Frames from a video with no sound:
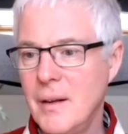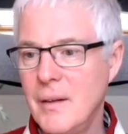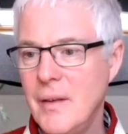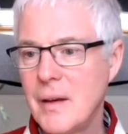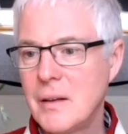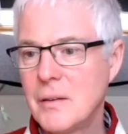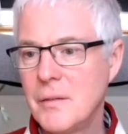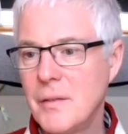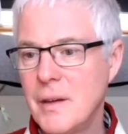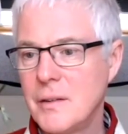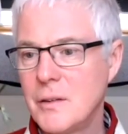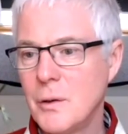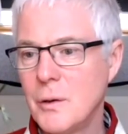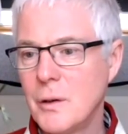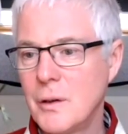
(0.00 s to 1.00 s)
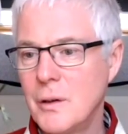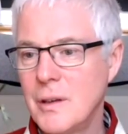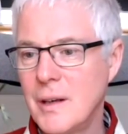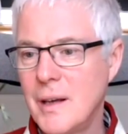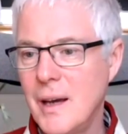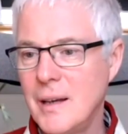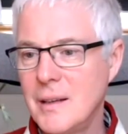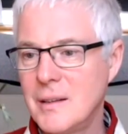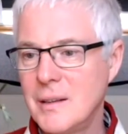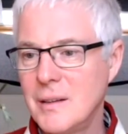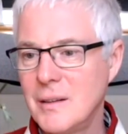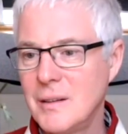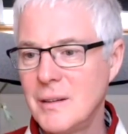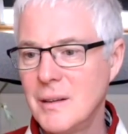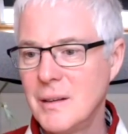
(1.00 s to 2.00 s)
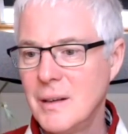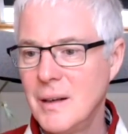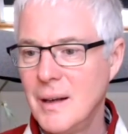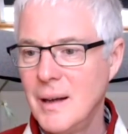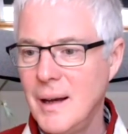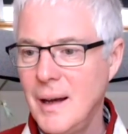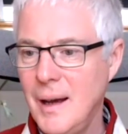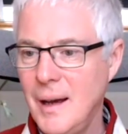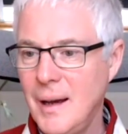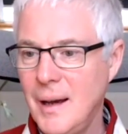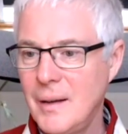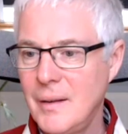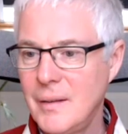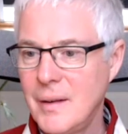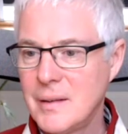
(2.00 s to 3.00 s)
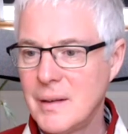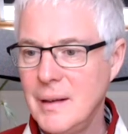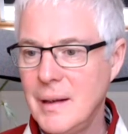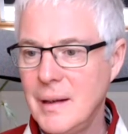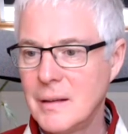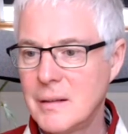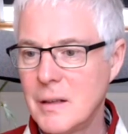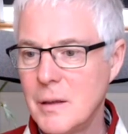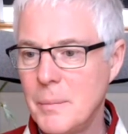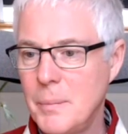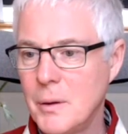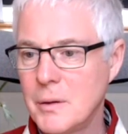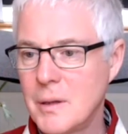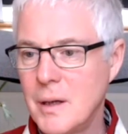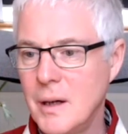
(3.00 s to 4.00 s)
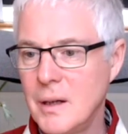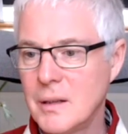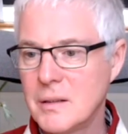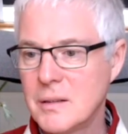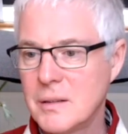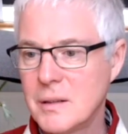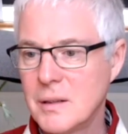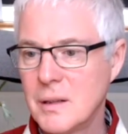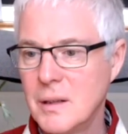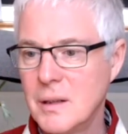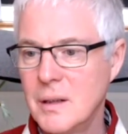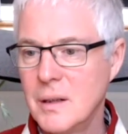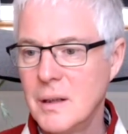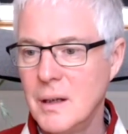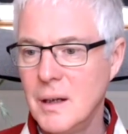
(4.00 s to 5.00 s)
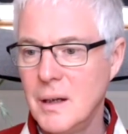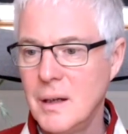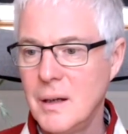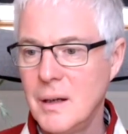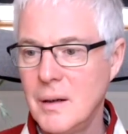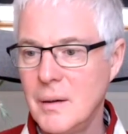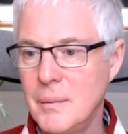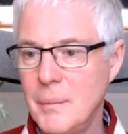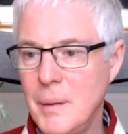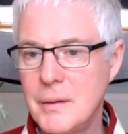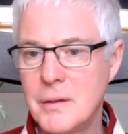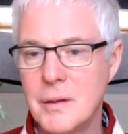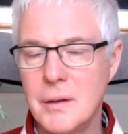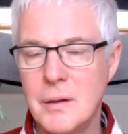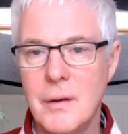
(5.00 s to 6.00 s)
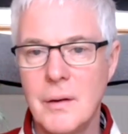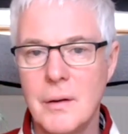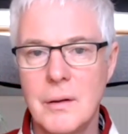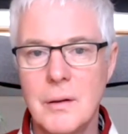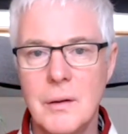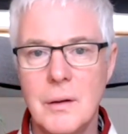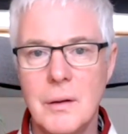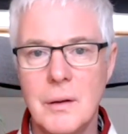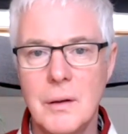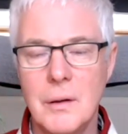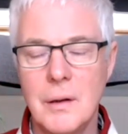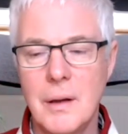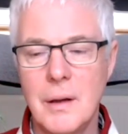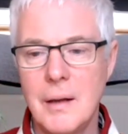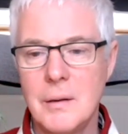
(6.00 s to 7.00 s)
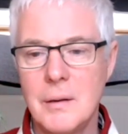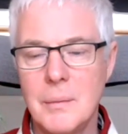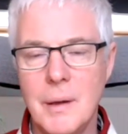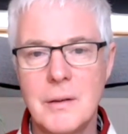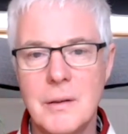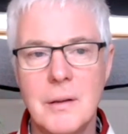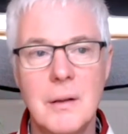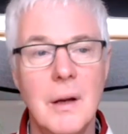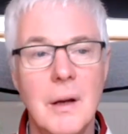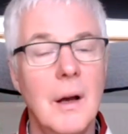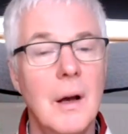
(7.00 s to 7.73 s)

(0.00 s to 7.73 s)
Thank you for this talk, Gunaketu. And there's a link to the podcast uh, mentioned that Gunaketu mentioned.